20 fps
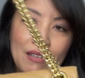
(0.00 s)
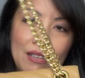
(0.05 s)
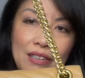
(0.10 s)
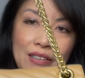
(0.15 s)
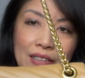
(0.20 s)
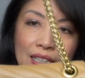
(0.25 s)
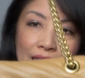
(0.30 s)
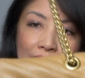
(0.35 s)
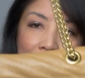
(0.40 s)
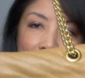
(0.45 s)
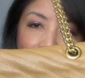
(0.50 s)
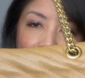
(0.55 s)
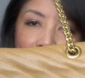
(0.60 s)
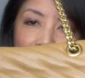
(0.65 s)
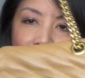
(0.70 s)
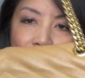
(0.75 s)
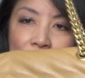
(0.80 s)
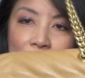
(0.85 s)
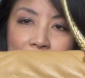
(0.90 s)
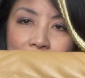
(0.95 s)
her, I have a
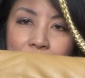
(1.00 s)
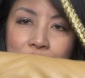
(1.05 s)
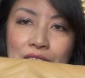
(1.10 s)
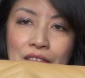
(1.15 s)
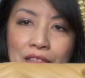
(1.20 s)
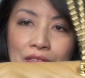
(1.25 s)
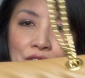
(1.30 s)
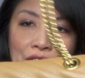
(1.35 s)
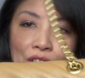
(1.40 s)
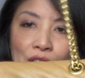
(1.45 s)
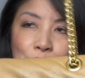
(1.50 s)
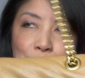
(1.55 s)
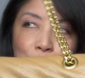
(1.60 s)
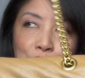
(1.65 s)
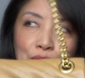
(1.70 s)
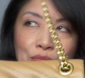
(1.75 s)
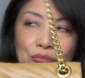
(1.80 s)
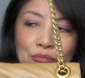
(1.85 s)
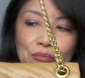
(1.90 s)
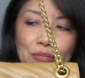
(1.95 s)
video
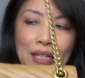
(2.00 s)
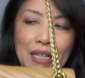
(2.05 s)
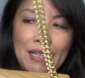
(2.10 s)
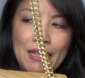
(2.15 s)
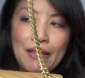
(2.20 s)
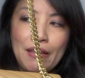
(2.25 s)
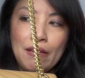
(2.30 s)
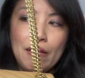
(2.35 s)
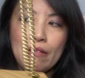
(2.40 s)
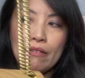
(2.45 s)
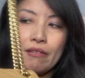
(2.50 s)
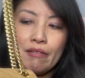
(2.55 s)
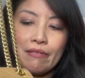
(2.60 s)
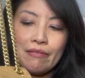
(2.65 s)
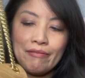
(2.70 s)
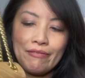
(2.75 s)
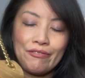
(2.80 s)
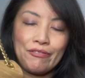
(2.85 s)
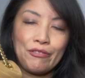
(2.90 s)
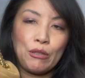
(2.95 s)
from, I think
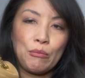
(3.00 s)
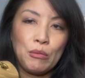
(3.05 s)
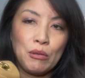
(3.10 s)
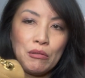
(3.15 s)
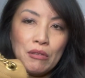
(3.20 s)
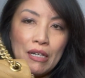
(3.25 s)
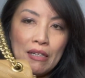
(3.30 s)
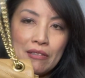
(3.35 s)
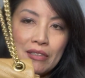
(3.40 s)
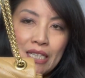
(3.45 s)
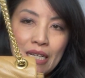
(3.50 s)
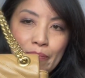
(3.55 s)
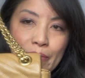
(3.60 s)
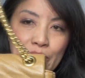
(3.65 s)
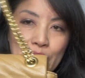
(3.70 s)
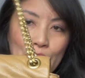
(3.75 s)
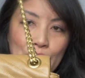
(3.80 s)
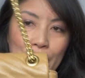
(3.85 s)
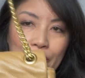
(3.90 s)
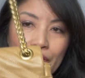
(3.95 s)
from a long time
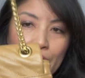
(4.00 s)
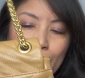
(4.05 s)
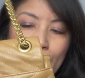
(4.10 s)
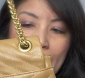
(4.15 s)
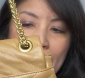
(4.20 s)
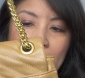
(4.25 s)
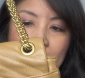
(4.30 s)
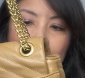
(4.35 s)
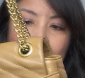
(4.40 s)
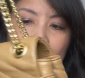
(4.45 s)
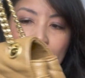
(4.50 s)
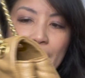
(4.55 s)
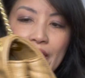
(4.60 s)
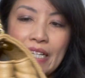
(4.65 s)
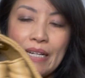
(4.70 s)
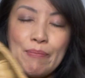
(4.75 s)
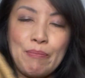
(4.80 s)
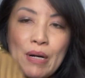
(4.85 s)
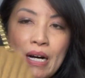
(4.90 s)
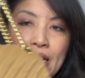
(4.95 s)
ago, from last year when
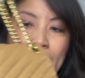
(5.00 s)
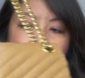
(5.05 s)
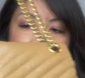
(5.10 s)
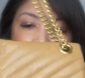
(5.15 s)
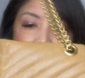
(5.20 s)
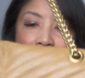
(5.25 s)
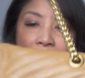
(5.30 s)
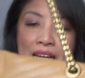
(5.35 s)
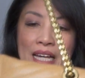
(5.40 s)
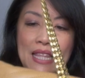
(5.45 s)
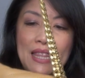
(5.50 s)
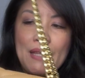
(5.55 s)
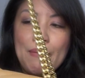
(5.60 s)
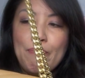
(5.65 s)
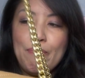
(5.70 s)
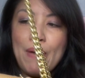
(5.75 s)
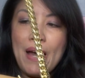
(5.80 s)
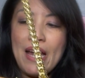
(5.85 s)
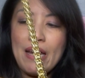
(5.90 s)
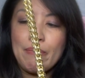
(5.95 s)
I bought the
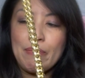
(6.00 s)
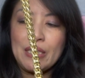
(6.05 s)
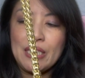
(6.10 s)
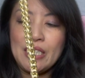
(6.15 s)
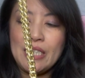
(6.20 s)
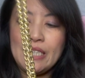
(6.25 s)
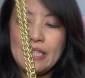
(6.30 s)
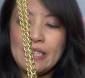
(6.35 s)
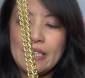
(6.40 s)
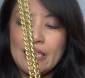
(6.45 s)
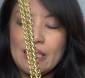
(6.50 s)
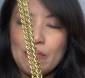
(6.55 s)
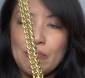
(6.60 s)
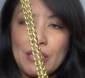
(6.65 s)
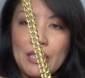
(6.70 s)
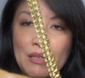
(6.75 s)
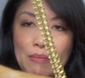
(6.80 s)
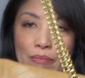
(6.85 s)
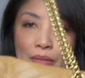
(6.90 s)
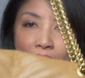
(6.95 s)
bag, but she is
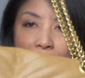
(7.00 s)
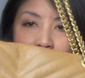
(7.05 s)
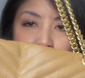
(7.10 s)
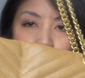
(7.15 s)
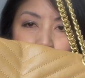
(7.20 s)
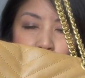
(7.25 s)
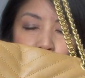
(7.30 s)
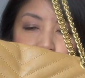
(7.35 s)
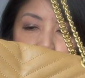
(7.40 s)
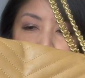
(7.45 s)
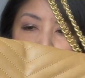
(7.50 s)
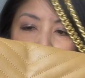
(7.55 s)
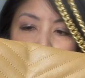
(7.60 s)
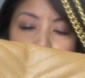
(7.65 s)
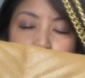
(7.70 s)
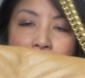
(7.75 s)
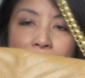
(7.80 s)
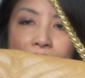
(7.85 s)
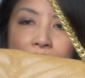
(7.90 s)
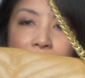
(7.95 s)
one of my most used
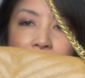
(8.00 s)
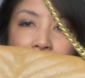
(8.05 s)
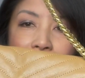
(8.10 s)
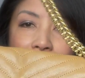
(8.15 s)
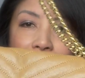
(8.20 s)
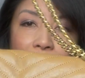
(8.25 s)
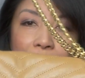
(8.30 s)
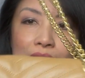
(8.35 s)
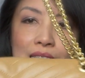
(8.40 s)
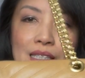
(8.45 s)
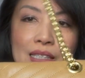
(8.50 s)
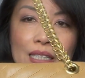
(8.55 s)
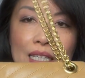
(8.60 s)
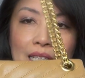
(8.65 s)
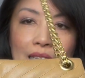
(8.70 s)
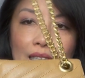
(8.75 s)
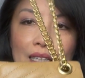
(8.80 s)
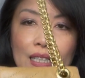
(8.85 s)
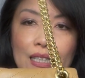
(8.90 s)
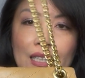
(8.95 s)
bags and gets
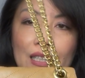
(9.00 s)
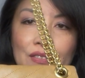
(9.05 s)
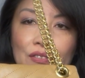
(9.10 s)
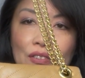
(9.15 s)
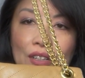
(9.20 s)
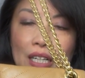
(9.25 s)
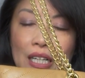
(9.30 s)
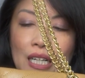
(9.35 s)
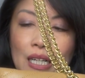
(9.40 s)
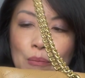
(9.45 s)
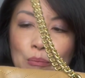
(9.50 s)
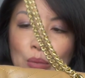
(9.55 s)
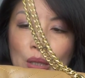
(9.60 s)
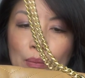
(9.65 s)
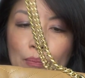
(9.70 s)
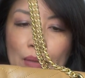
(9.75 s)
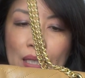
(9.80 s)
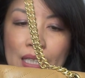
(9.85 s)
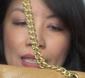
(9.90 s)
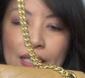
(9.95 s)
a lot of
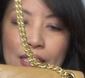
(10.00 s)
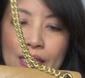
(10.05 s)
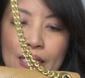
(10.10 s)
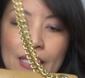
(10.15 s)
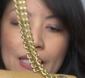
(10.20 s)
compliments.